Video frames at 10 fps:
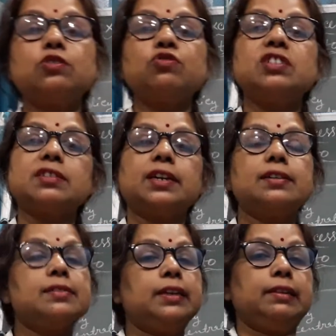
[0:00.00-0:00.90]
to
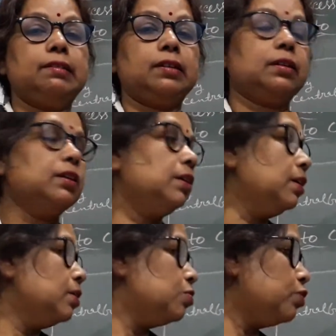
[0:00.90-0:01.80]
discourage lending.
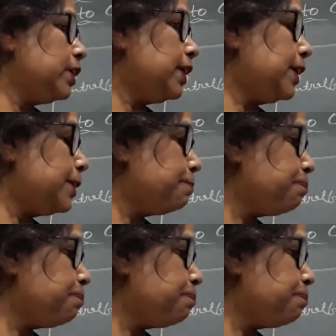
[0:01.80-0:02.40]
So here,